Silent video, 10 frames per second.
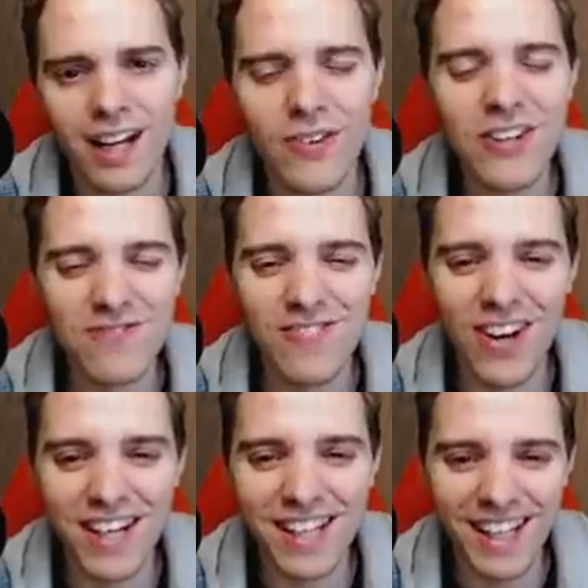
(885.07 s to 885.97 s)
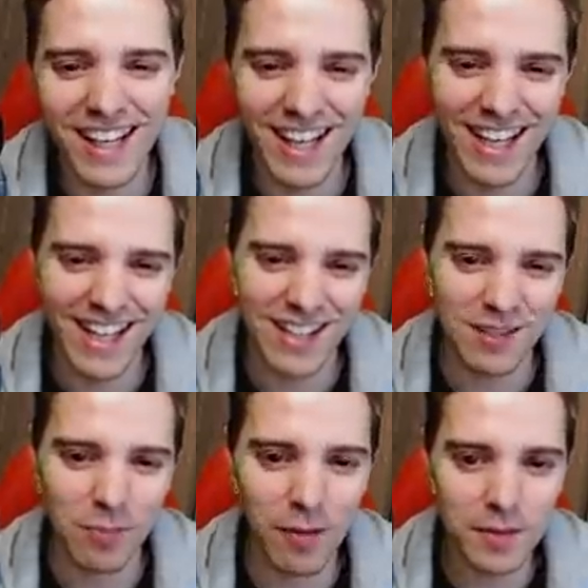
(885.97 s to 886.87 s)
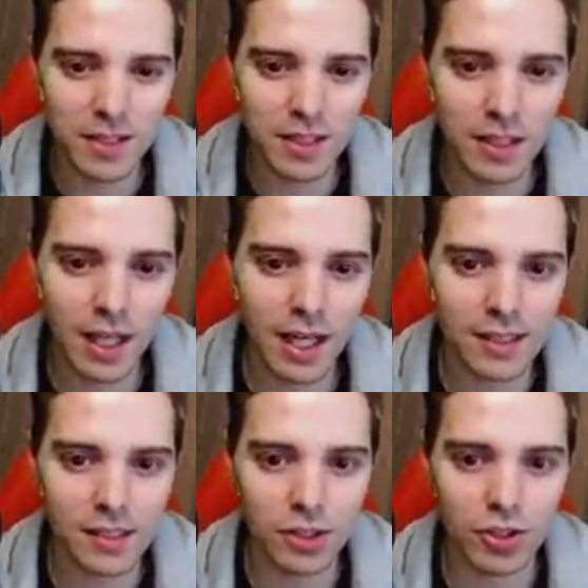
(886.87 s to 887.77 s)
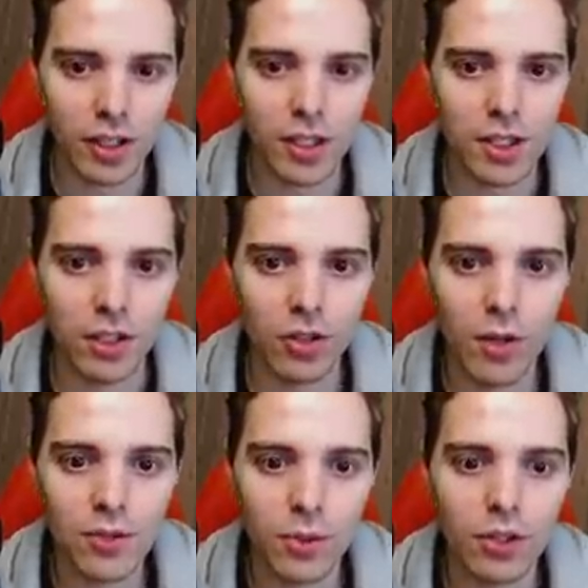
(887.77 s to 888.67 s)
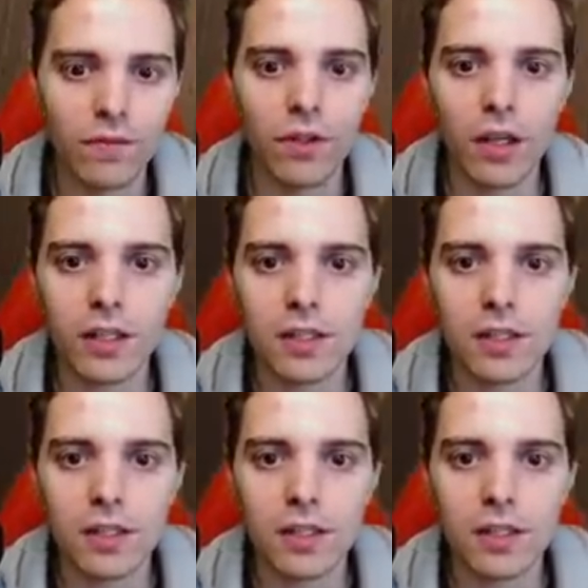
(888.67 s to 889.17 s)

We could Marty. The problem is this guy has a single strike energy. Otherwise, we could have knocked